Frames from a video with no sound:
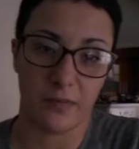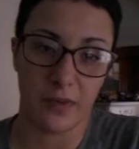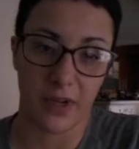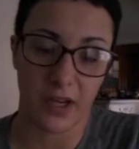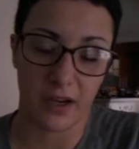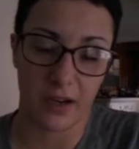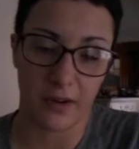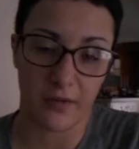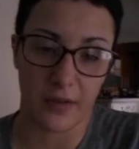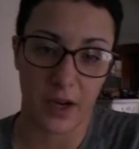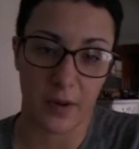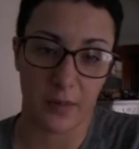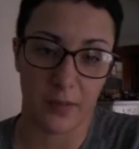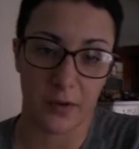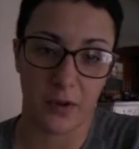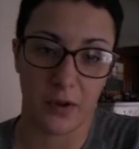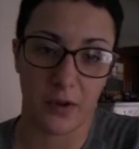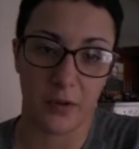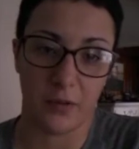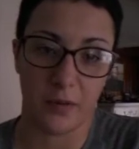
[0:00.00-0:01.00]
Beginning of
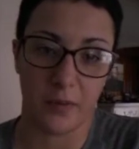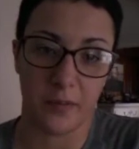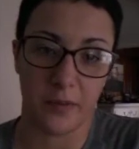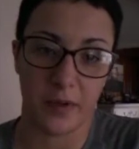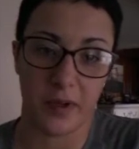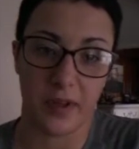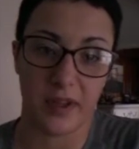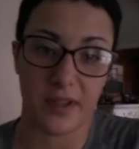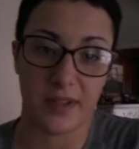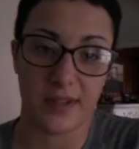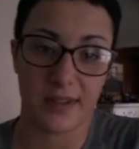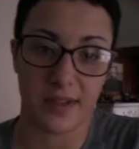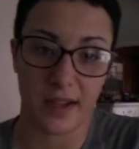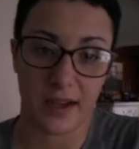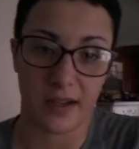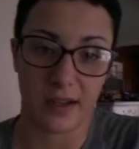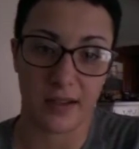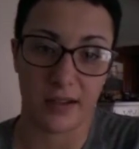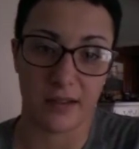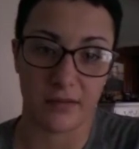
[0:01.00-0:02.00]
April will be the
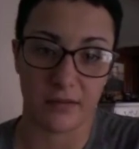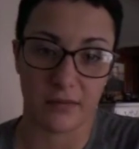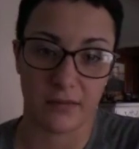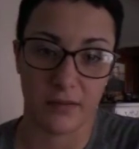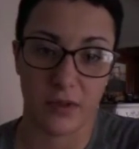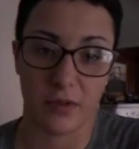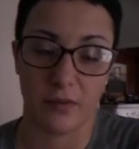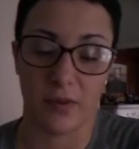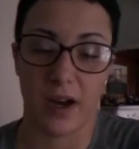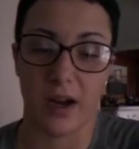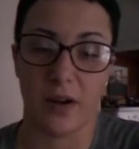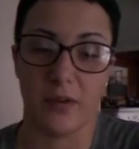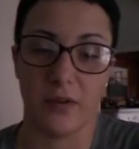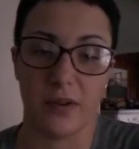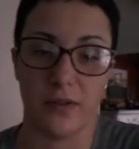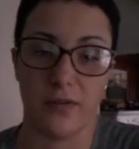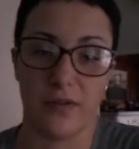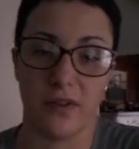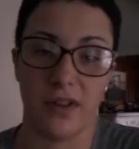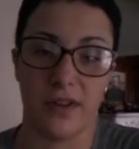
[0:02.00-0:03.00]
second round
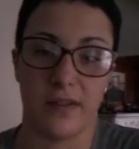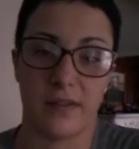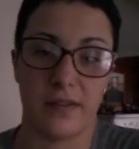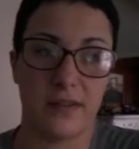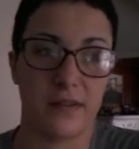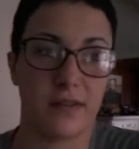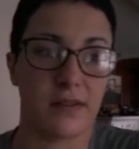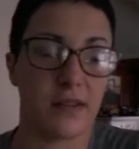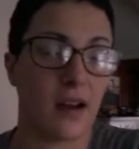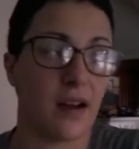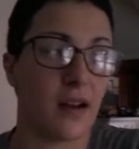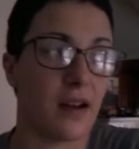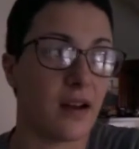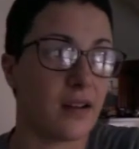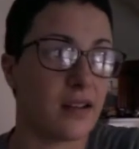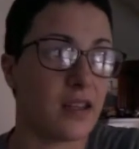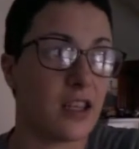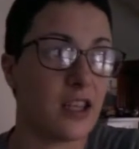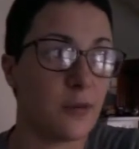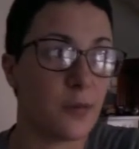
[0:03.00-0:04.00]
of this
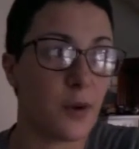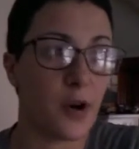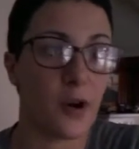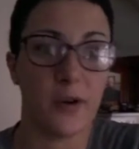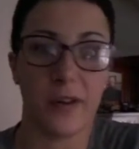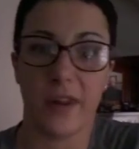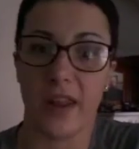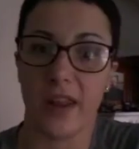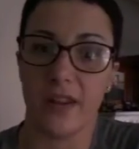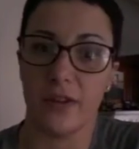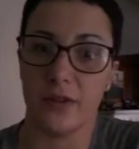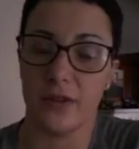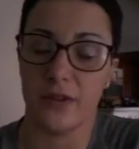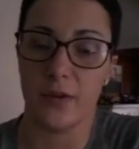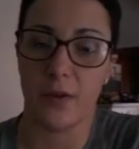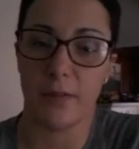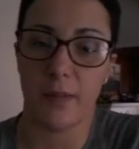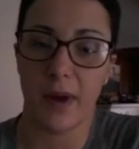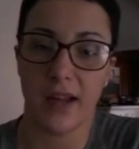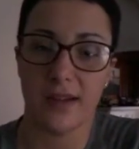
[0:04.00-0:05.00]
chemo, and then they'll
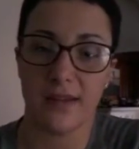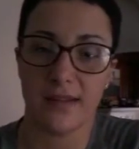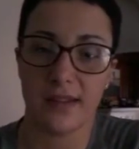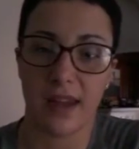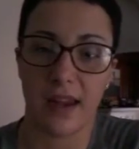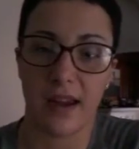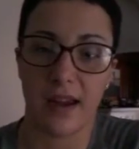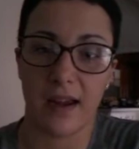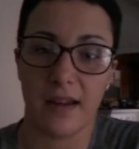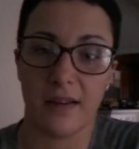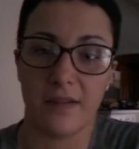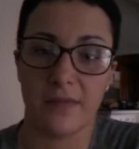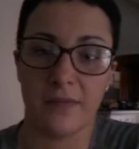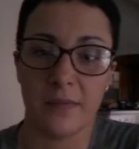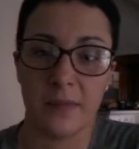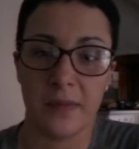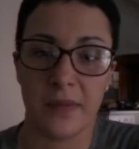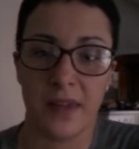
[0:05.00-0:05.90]
do a PET scan